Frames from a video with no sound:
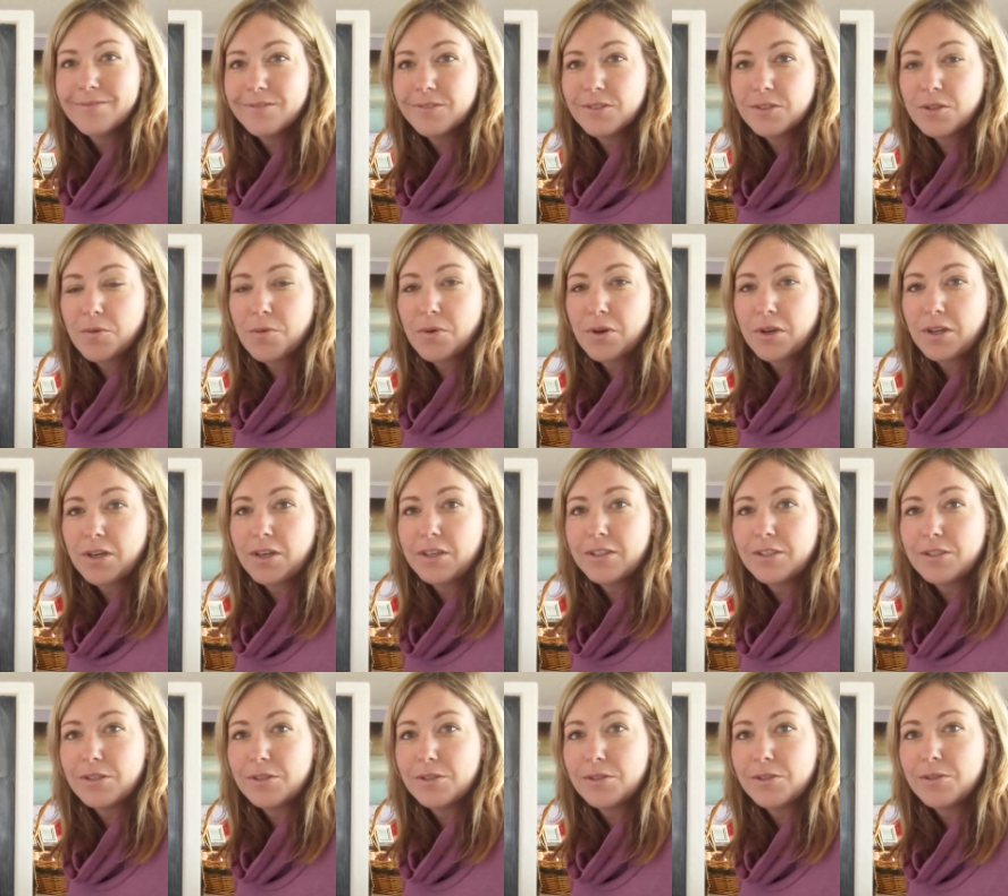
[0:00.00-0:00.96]
so we're going
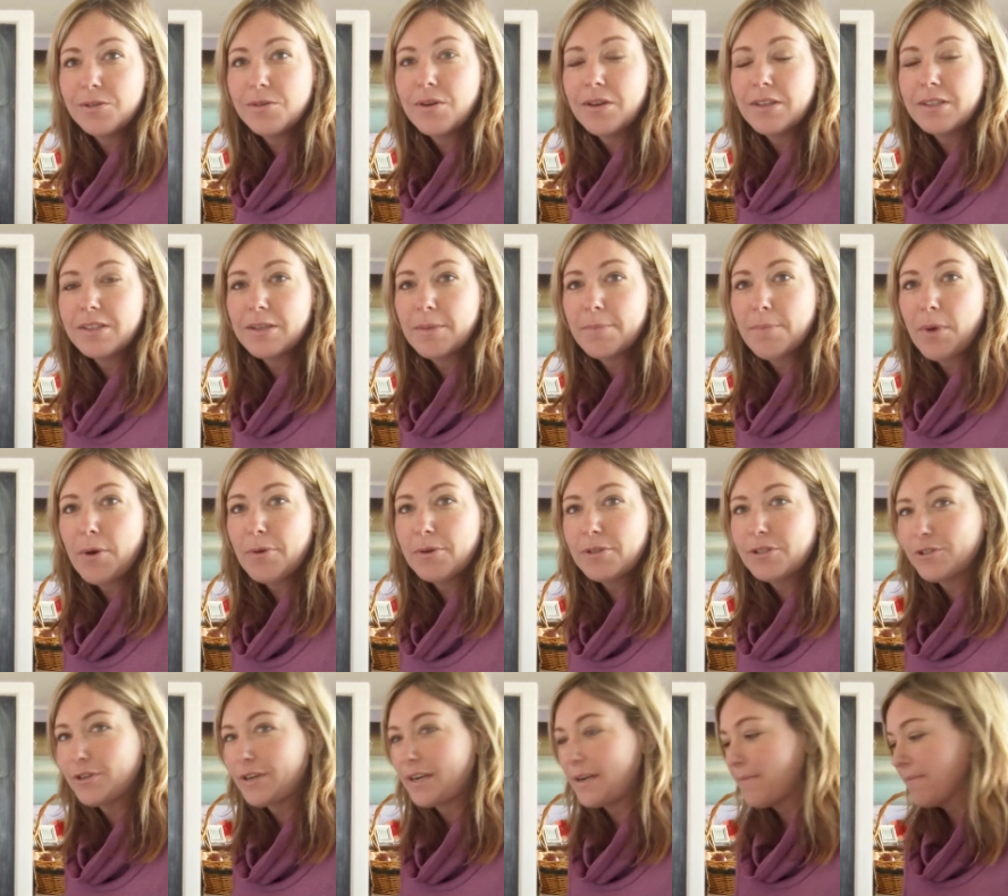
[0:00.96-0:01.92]
to do some
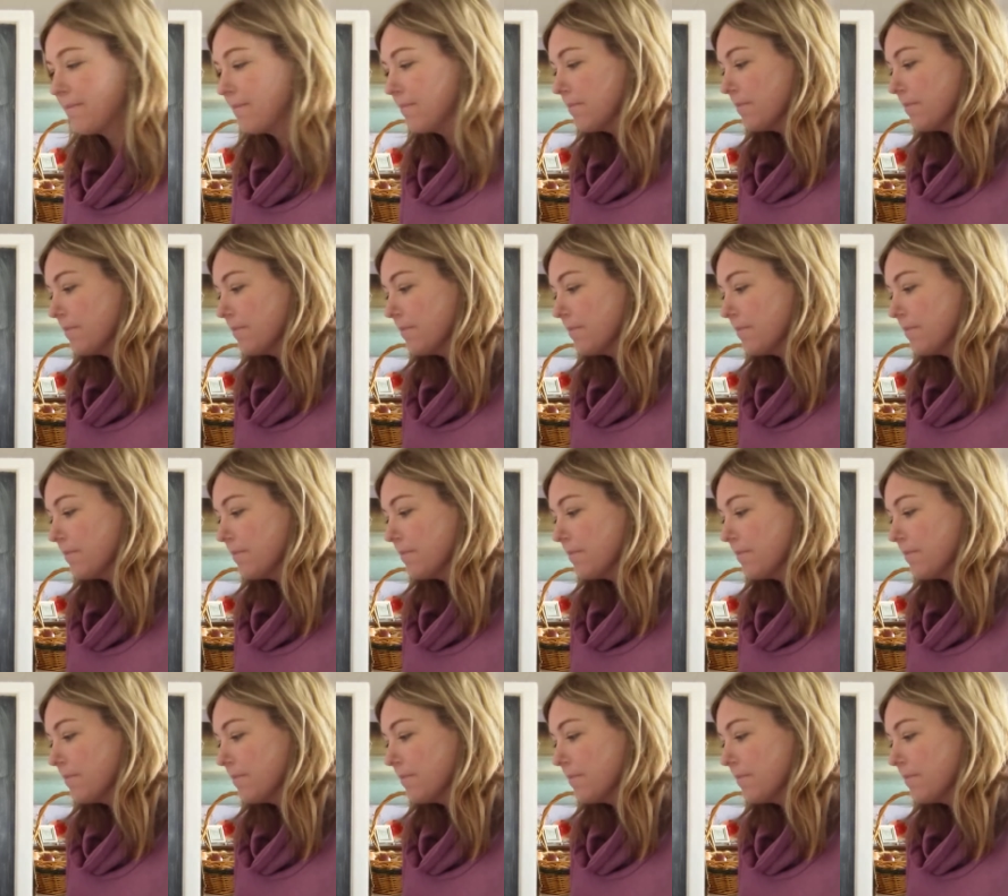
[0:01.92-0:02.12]
poetry.